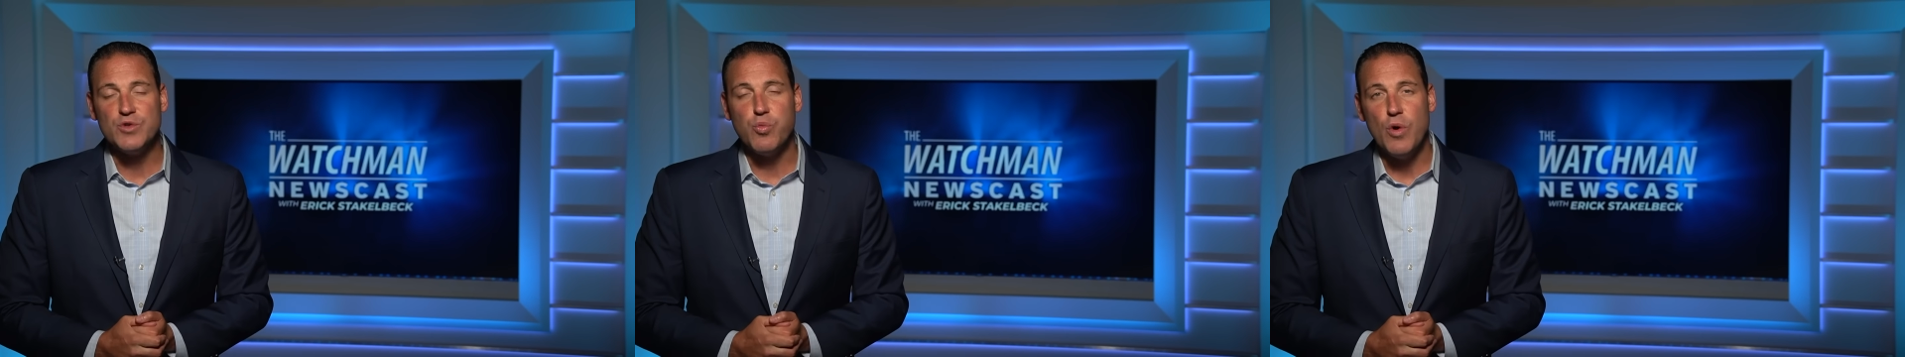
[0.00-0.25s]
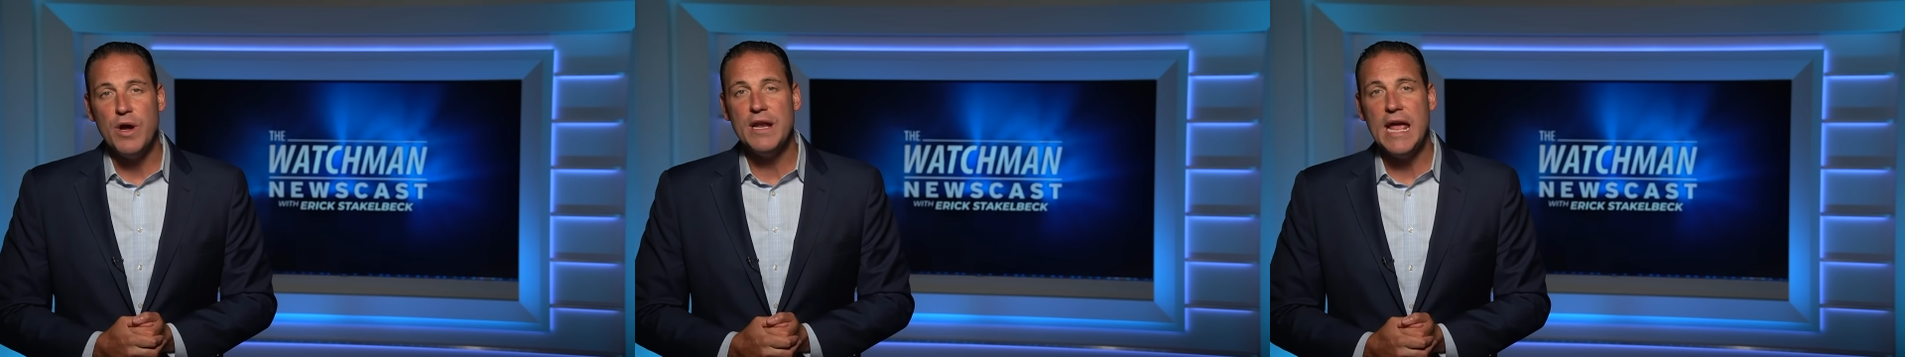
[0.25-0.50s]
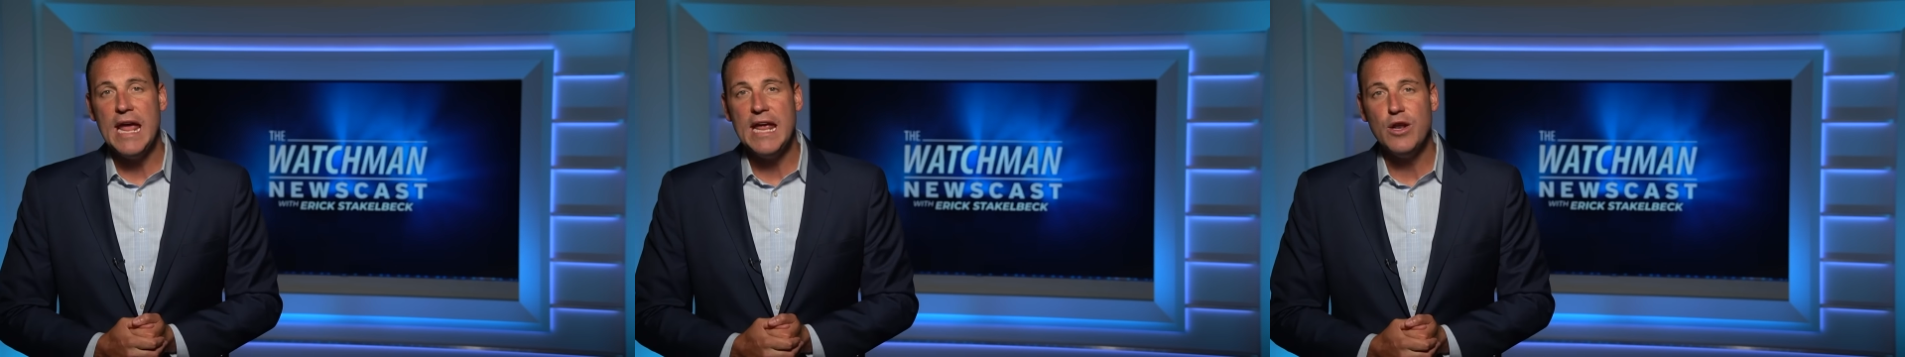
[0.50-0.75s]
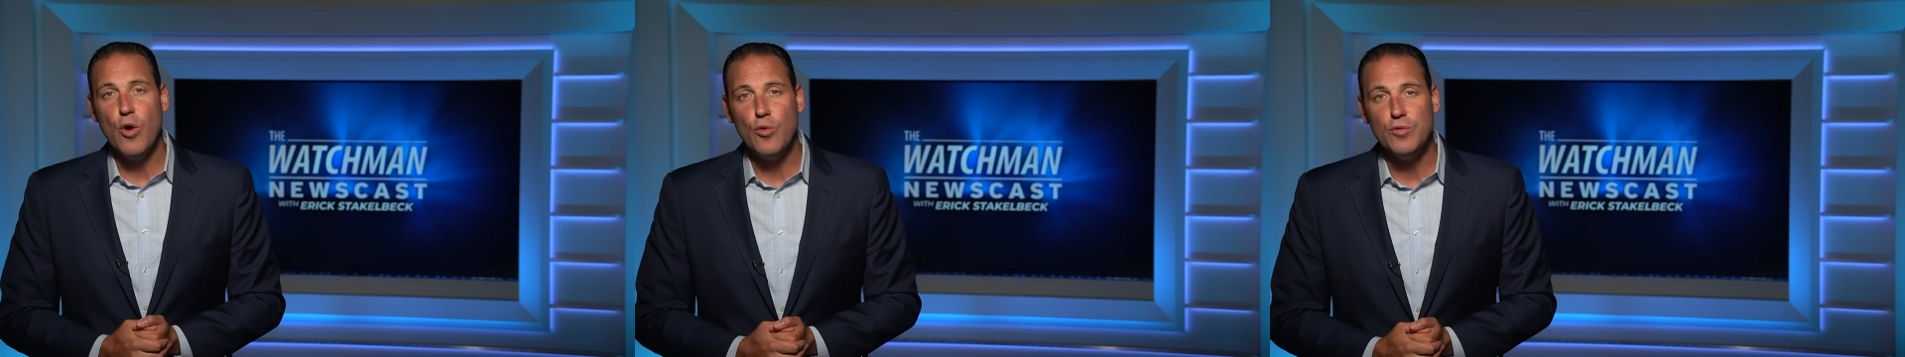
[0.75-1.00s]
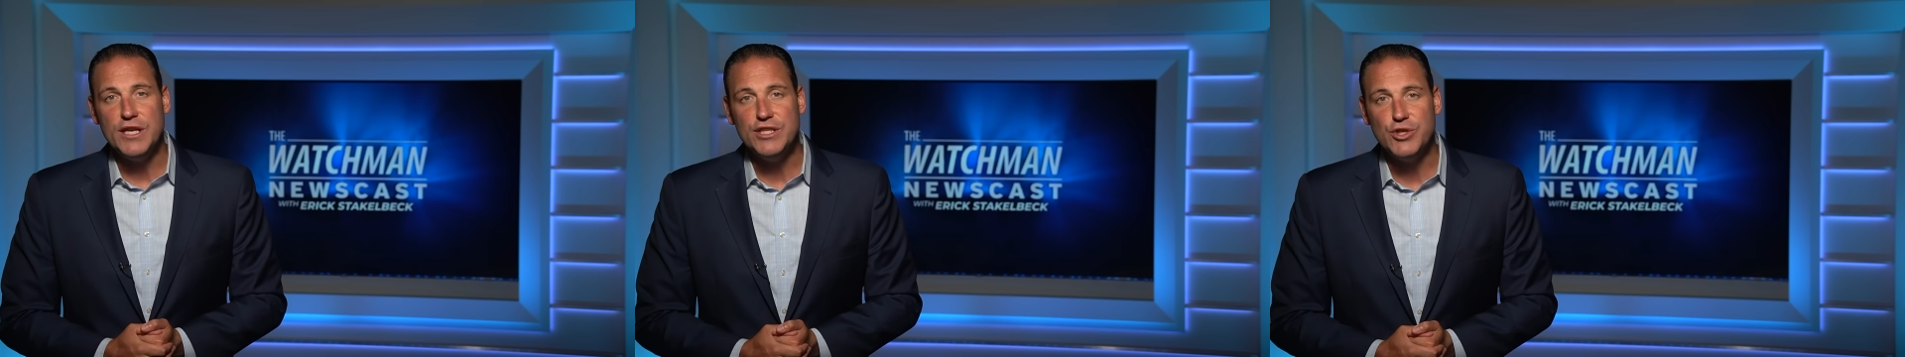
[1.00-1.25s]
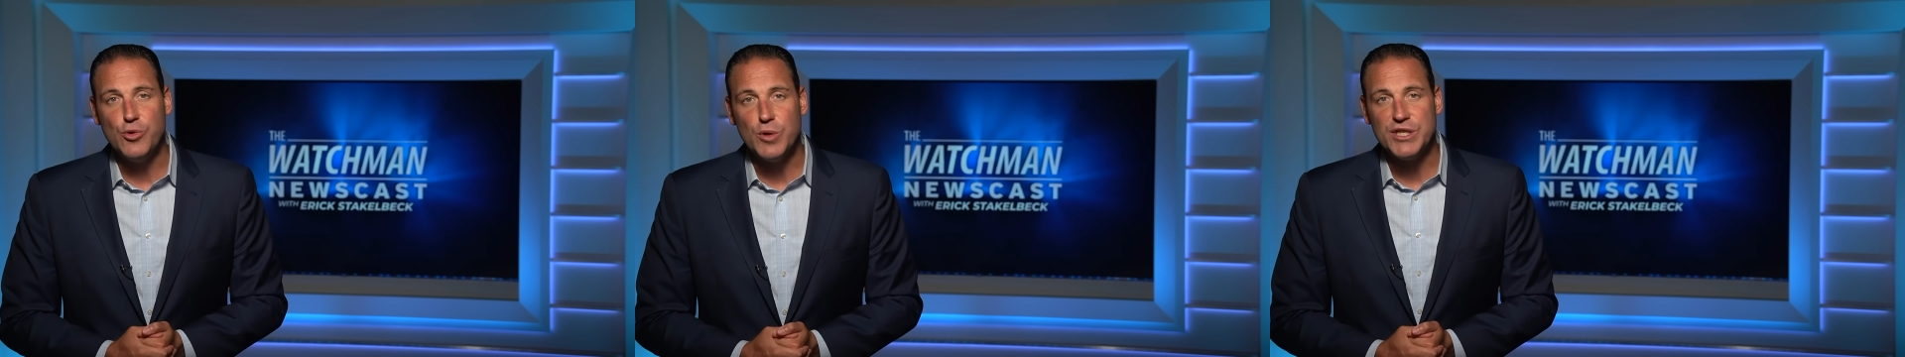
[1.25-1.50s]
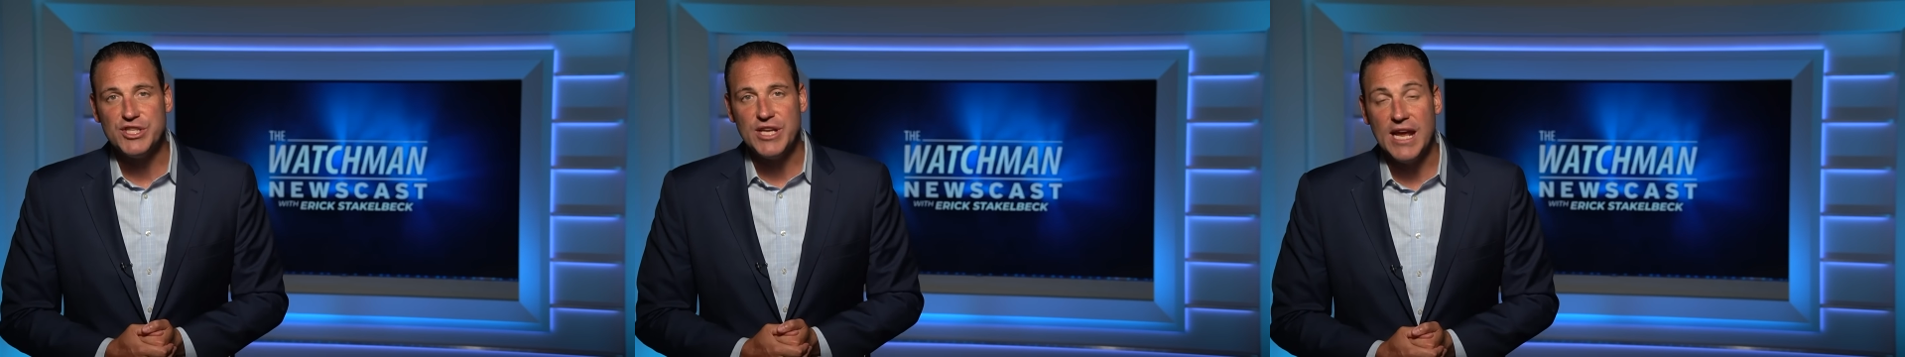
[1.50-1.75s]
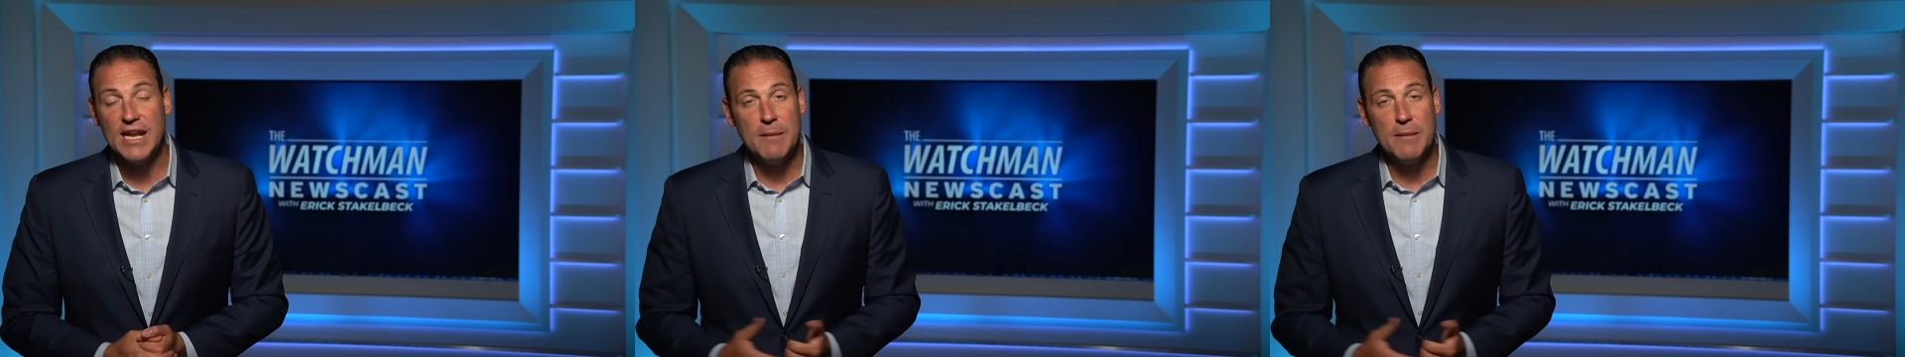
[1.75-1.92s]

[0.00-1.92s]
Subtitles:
one and only Jewish state.